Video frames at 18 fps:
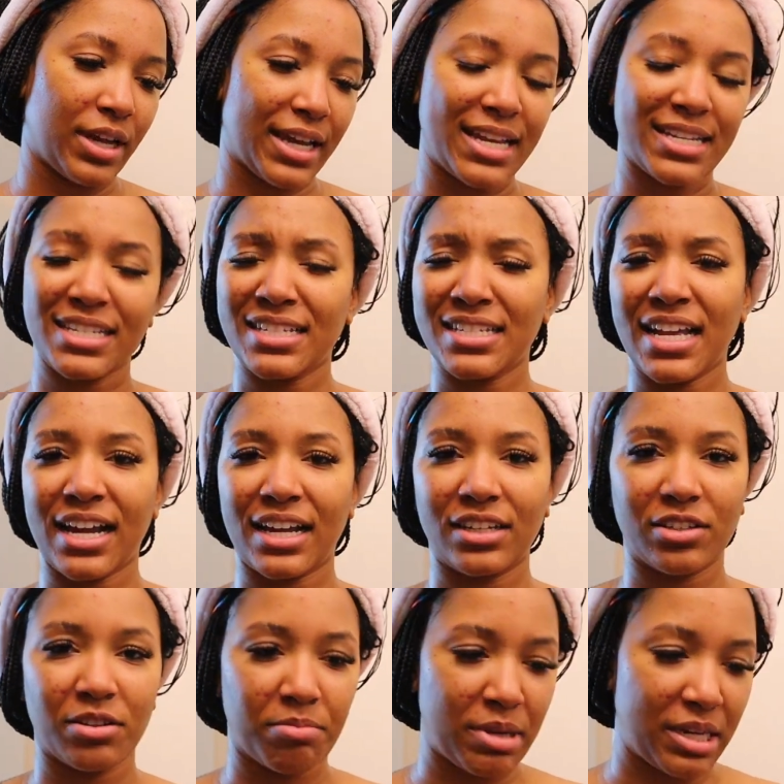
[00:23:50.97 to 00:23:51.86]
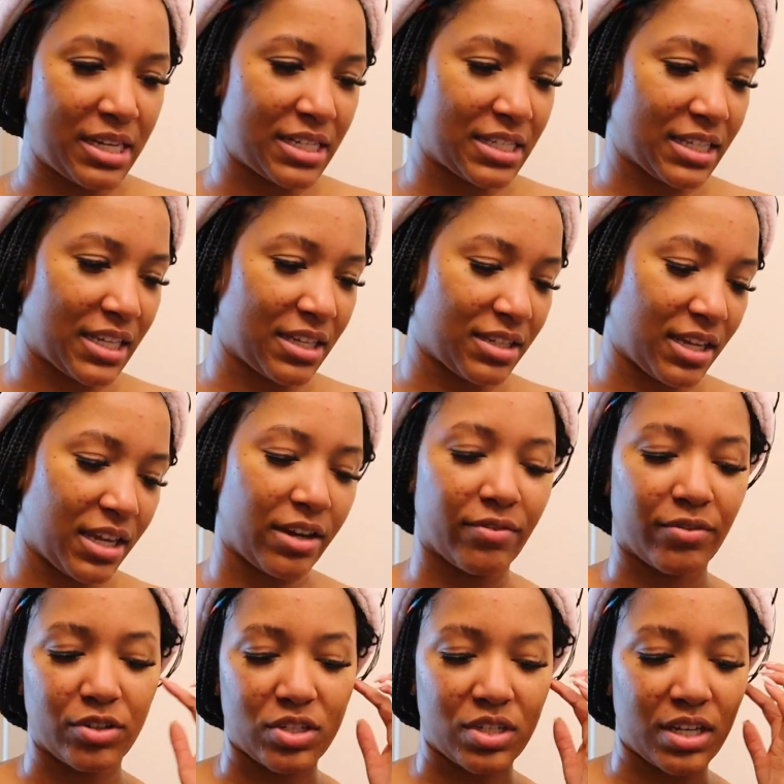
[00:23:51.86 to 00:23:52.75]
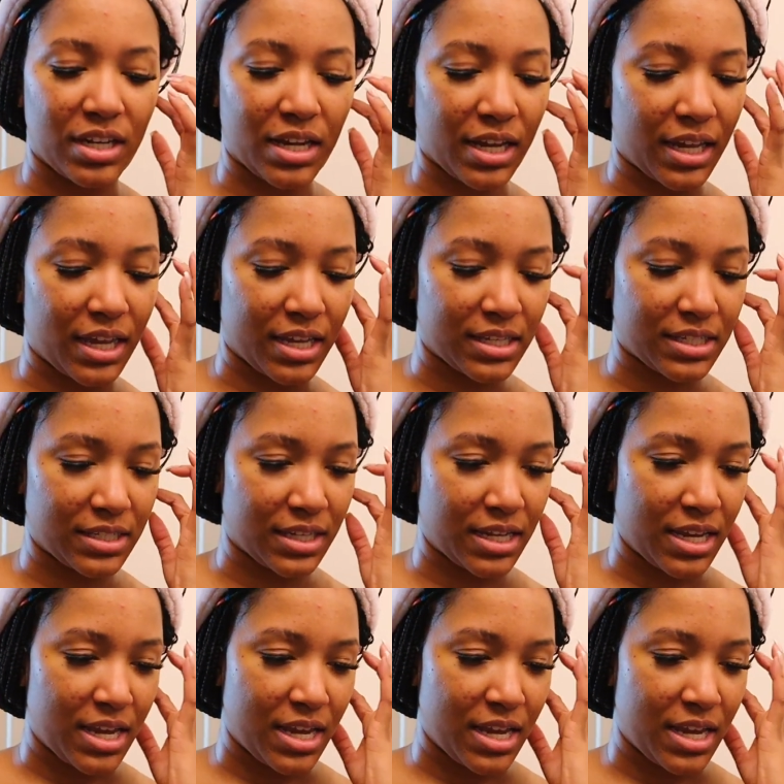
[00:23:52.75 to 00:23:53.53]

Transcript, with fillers: I guess it's like a little mini skincare routine, I guess.